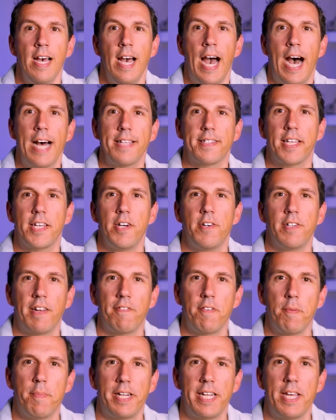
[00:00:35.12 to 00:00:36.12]
How's it going,
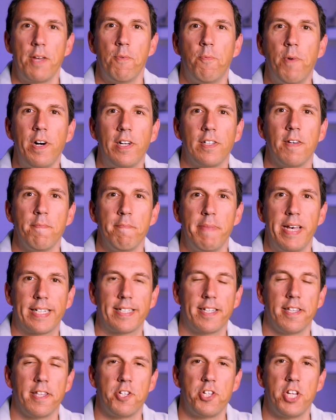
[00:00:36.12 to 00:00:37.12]
everybody? Welcome back
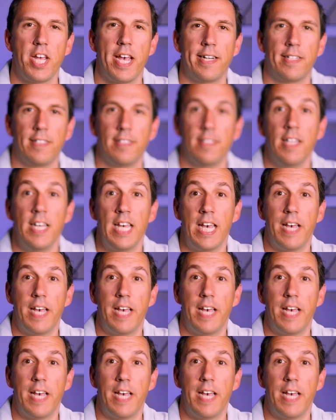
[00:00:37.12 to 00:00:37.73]
to the channel.